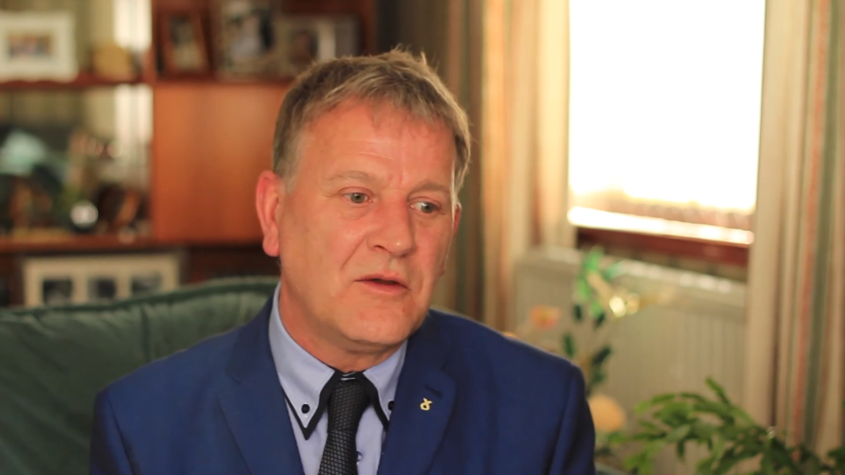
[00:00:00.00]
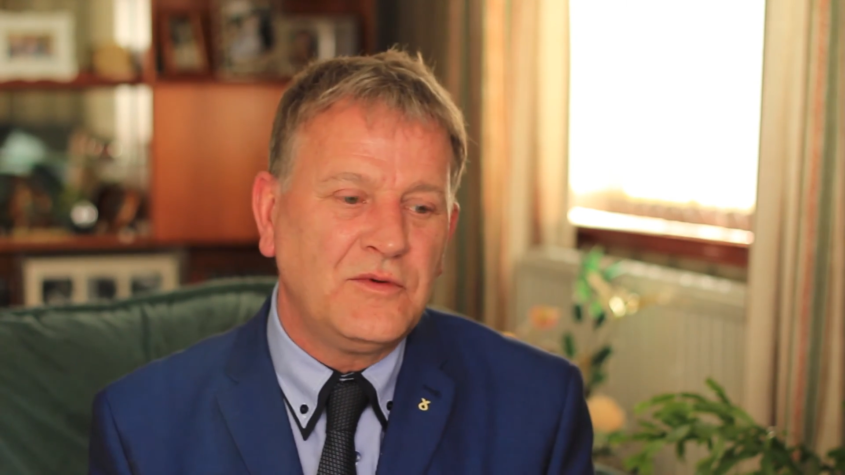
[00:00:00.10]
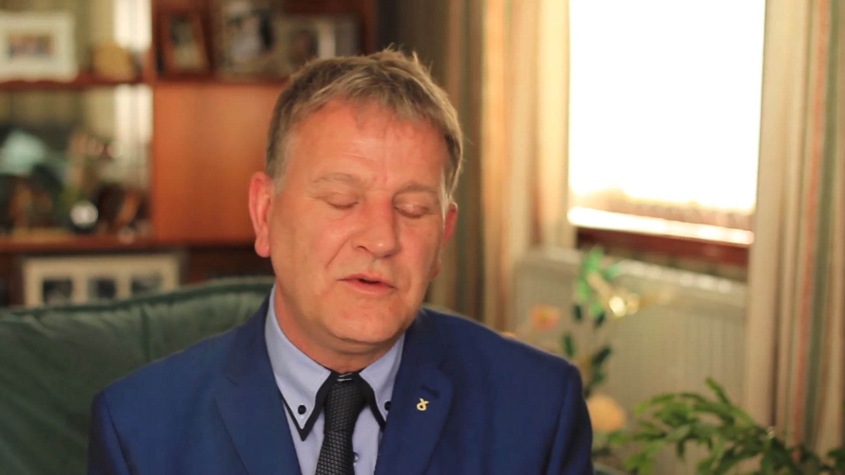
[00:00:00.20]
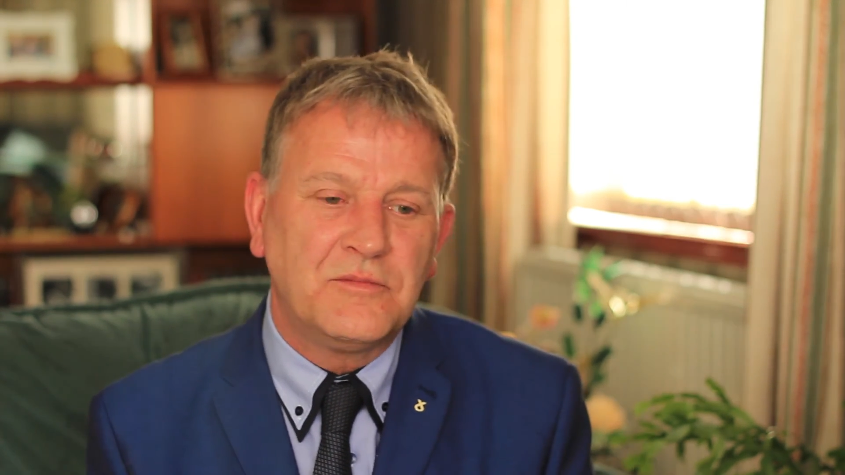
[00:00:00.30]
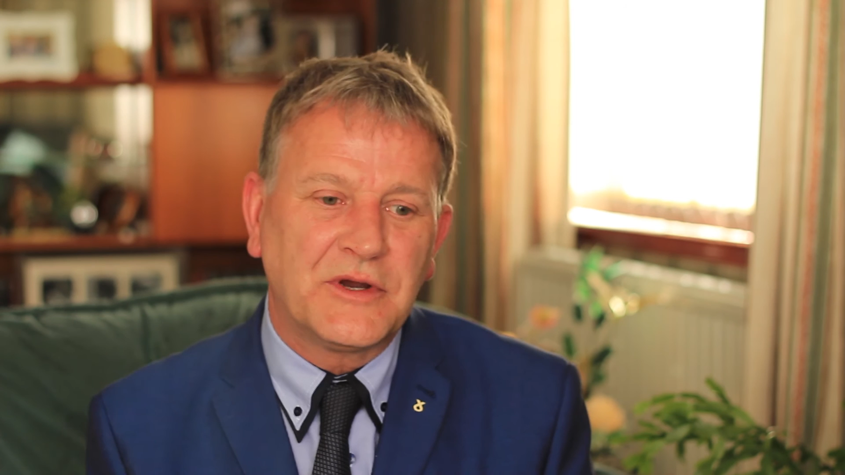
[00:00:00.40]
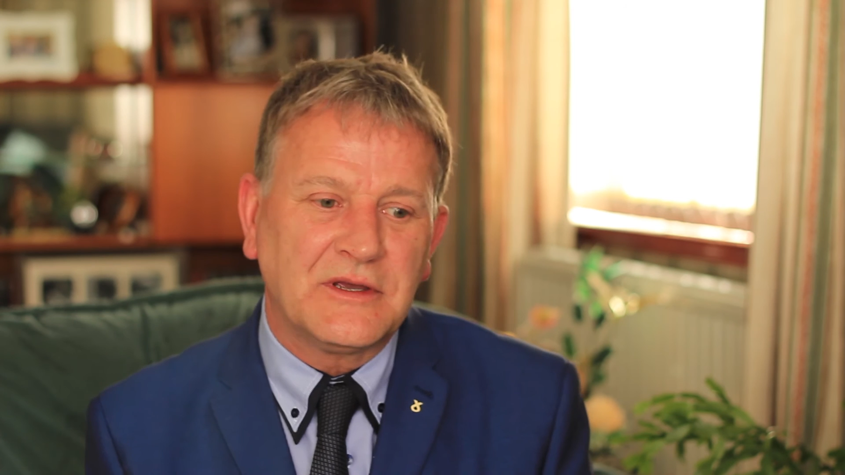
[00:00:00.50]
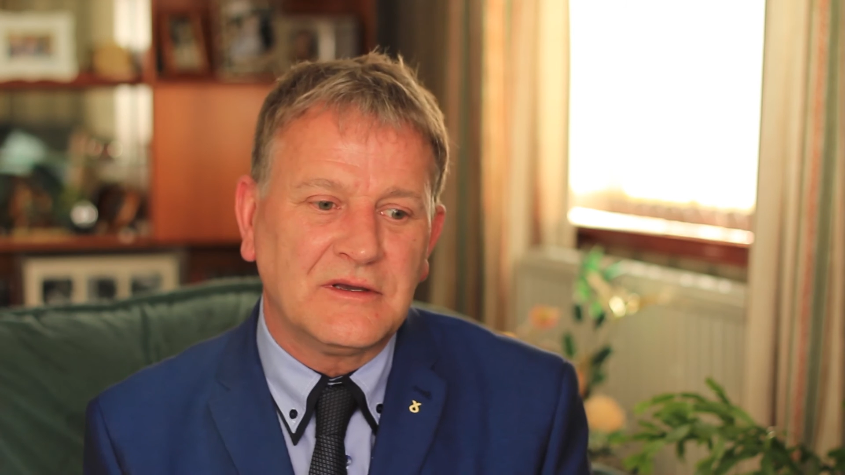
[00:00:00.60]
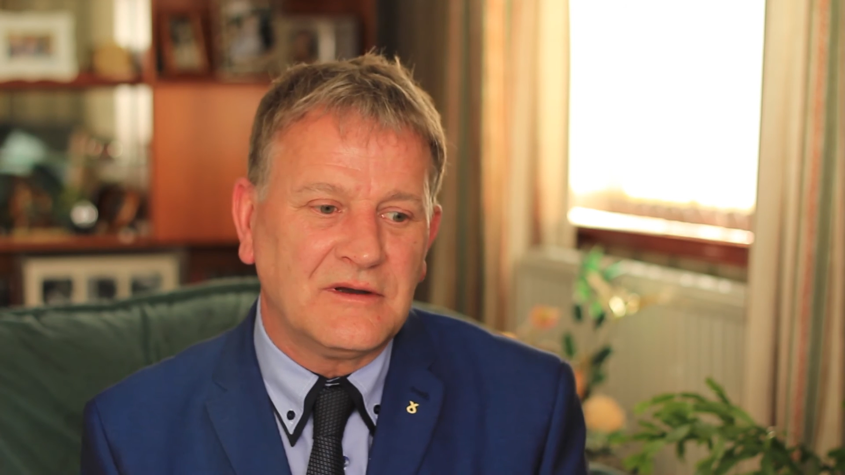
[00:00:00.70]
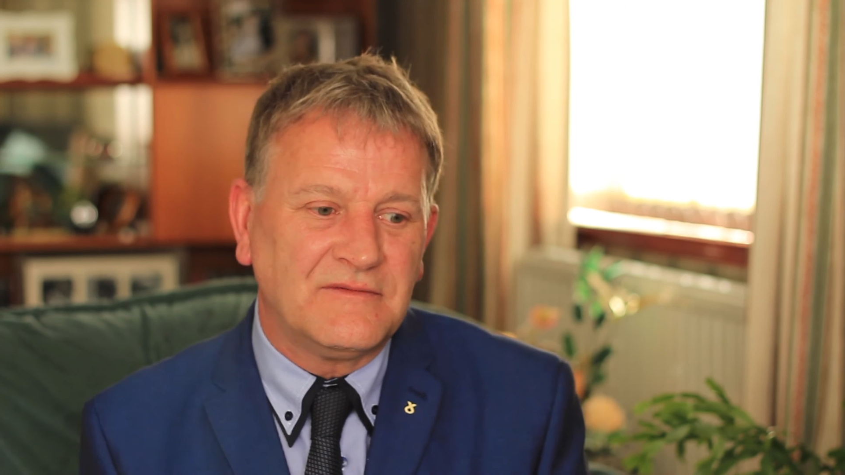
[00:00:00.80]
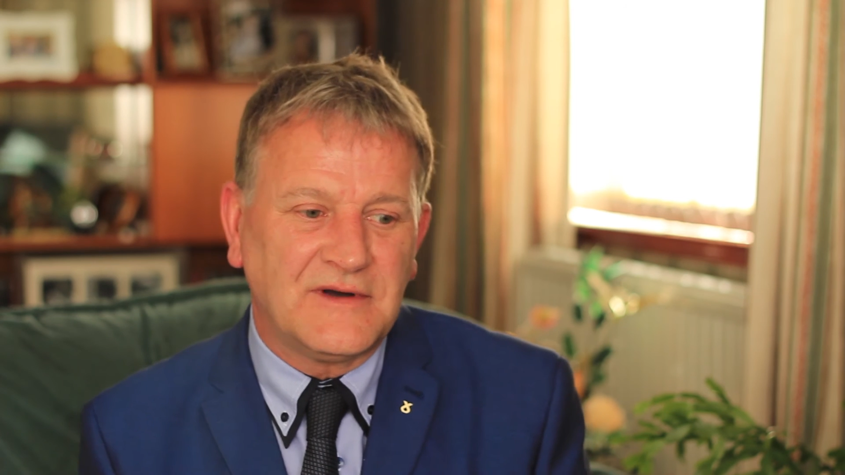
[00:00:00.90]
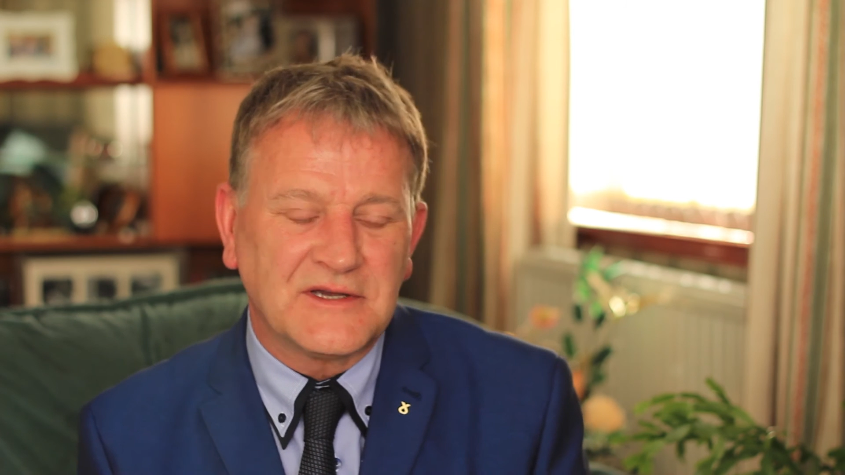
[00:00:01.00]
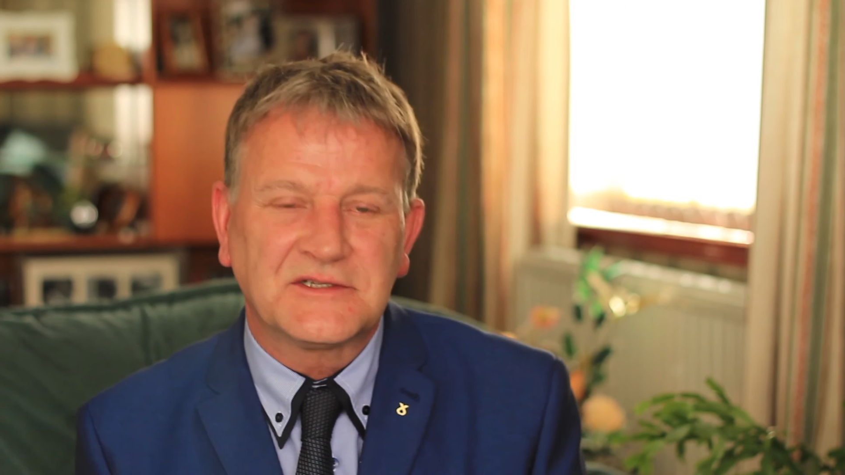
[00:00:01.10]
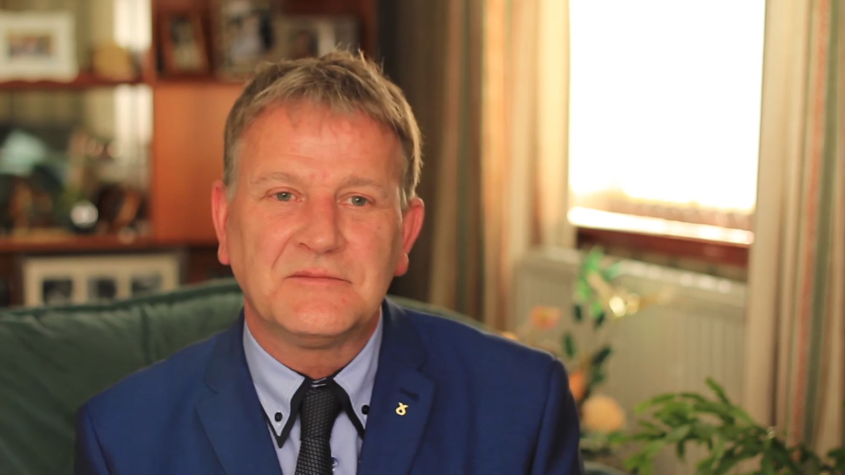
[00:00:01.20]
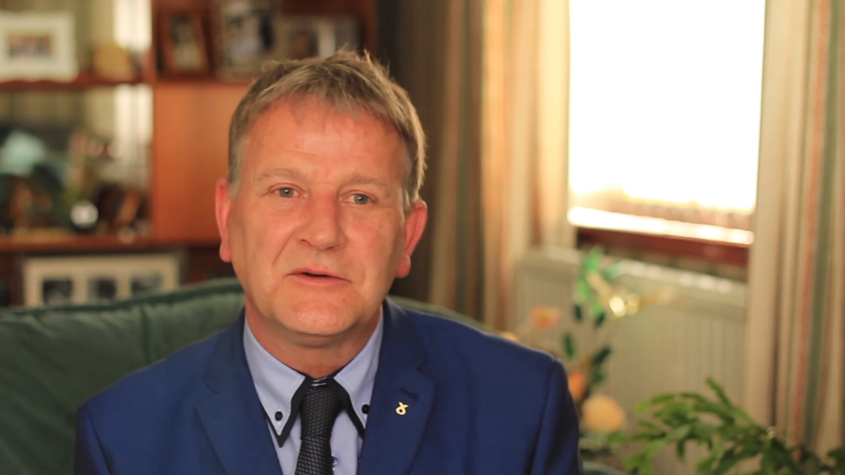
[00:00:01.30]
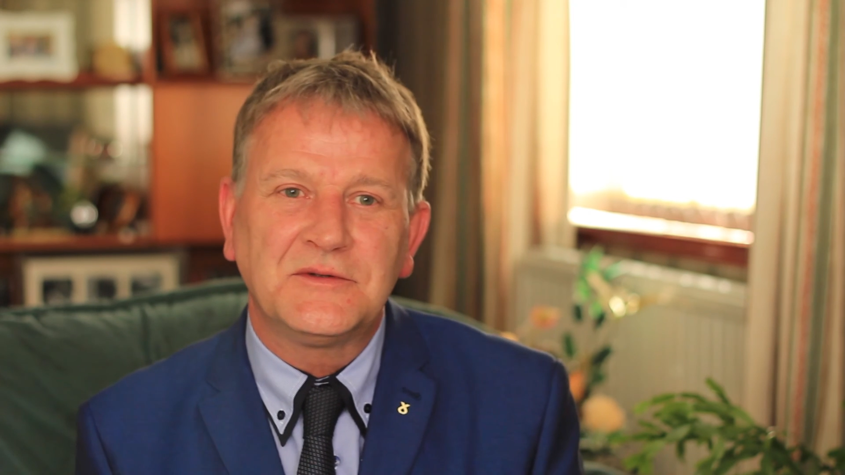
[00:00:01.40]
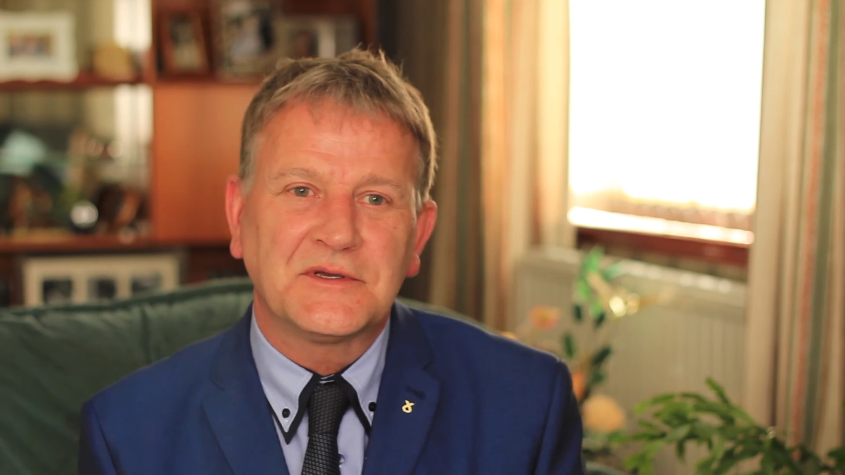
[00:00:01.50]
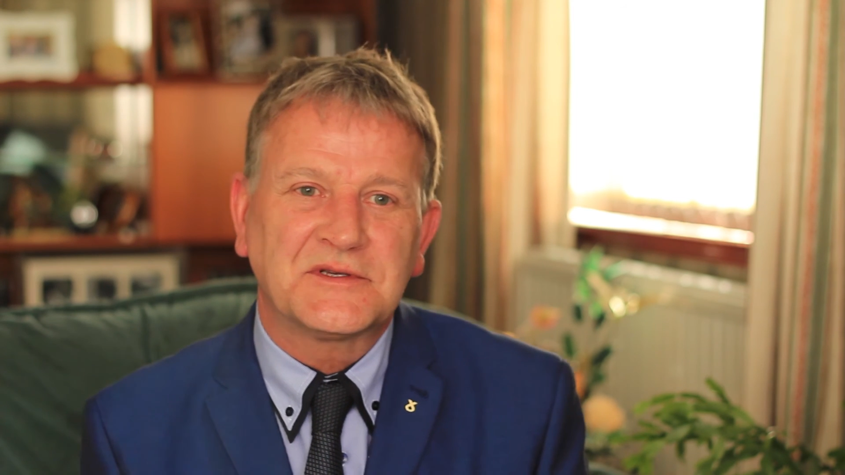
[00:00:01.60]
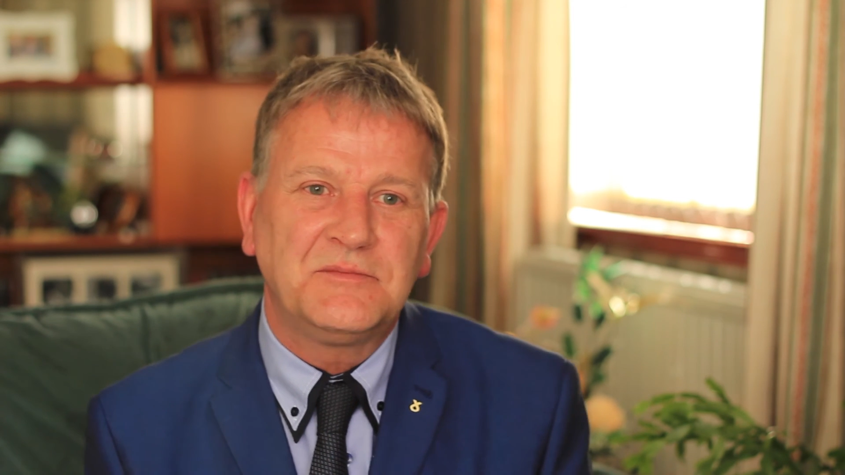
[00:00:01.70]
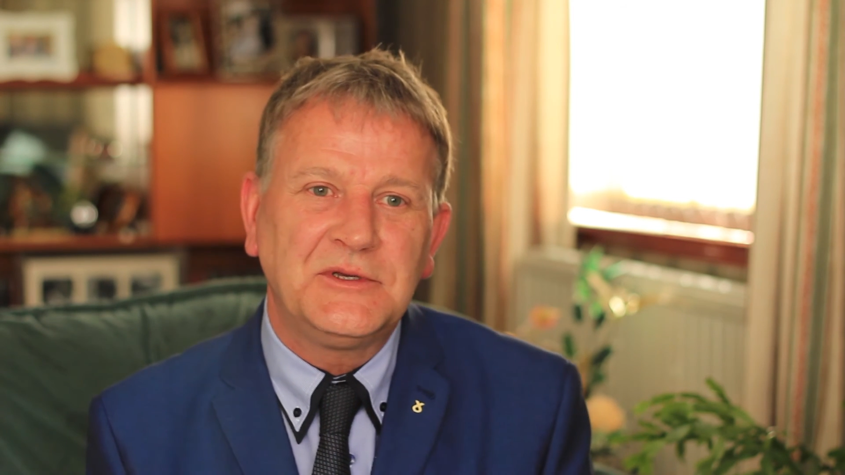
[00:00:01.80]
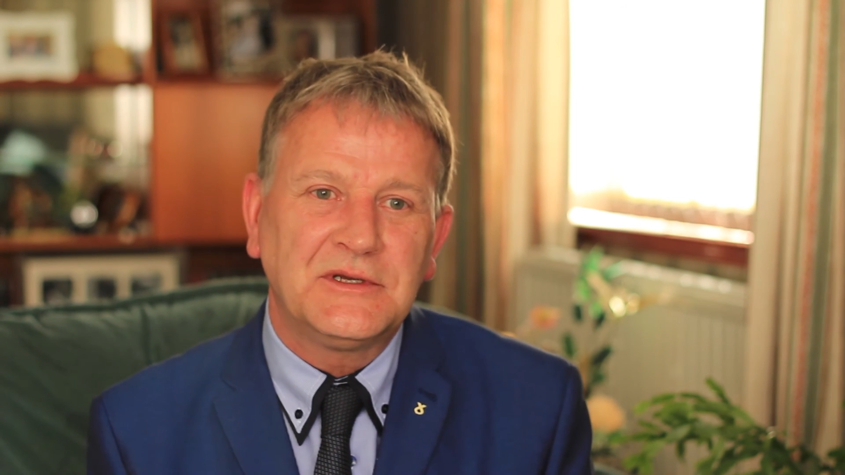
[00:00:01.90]
who bring a vast amount of
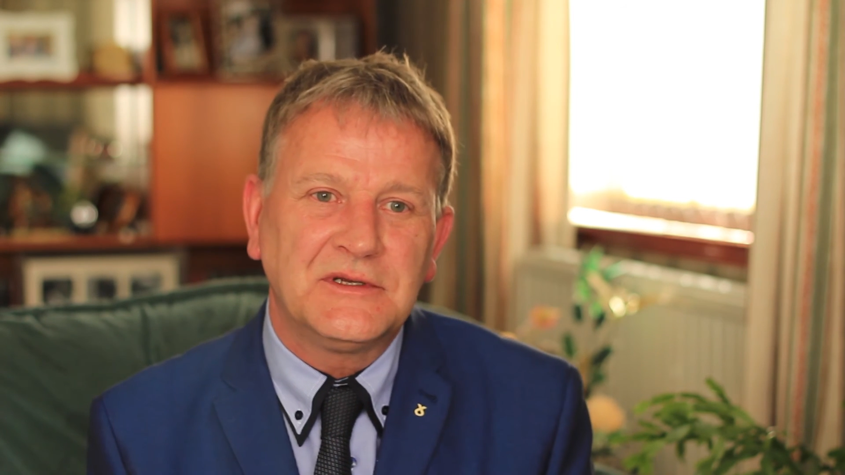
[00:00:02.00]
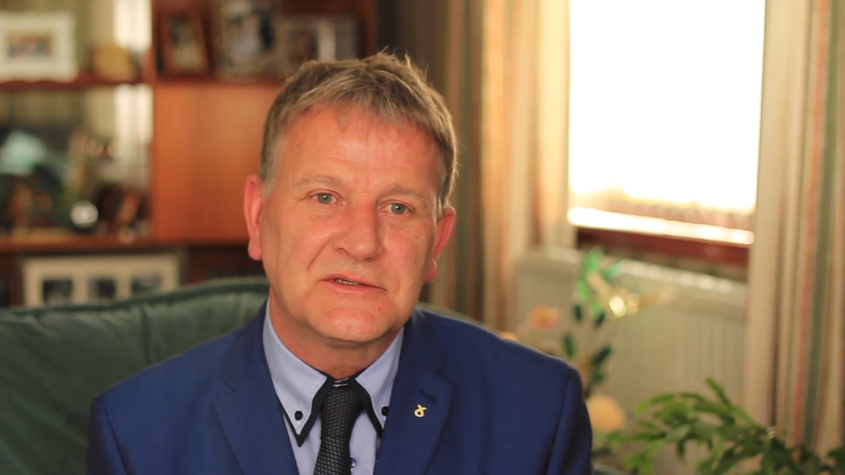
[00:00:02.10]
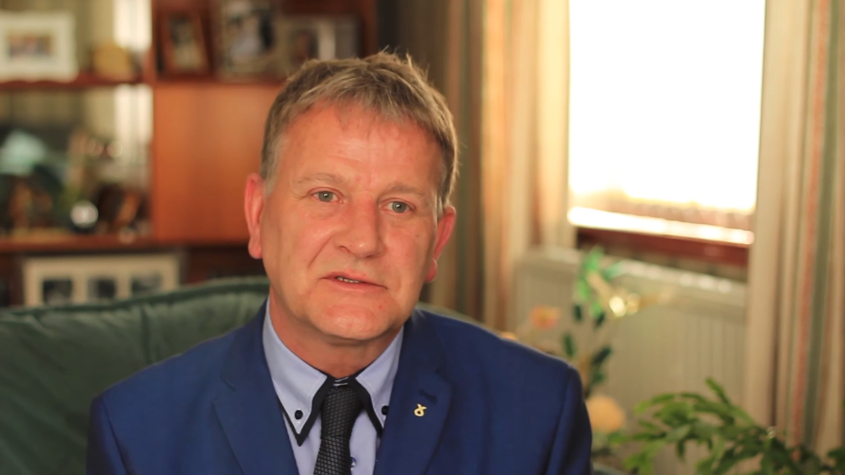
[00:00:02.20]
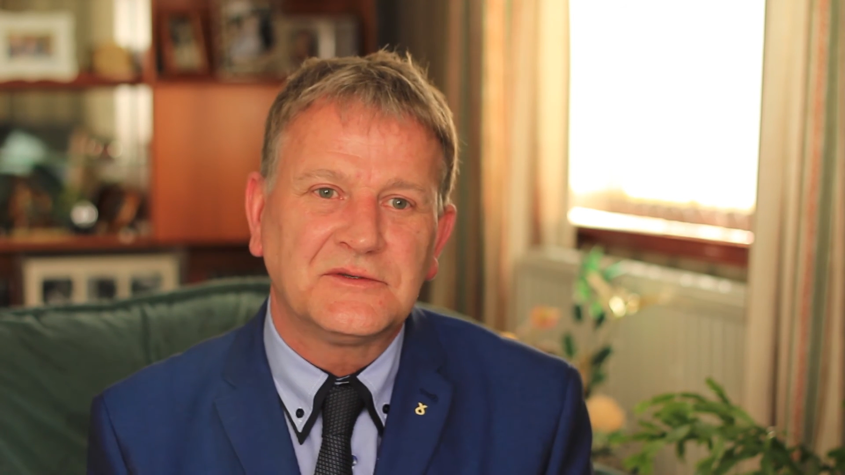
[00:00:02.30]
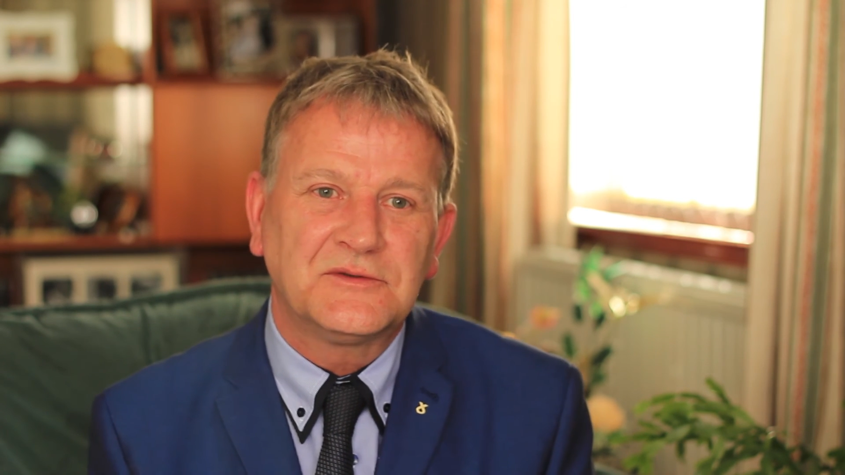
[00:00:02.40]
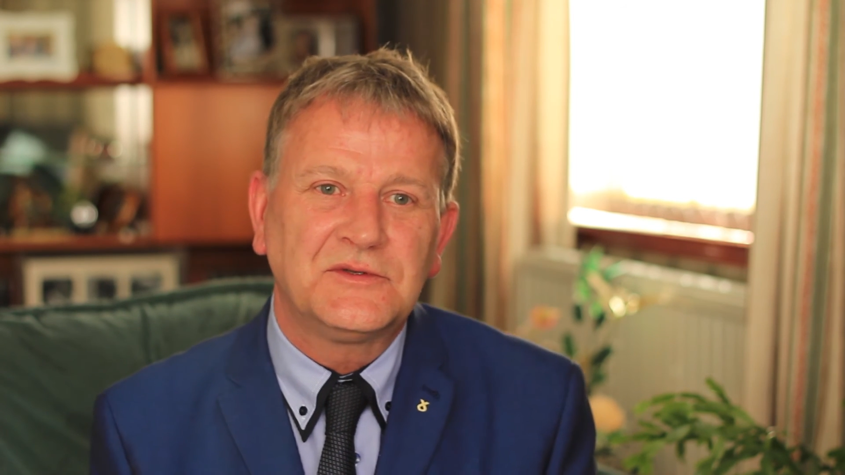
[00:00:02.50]
experience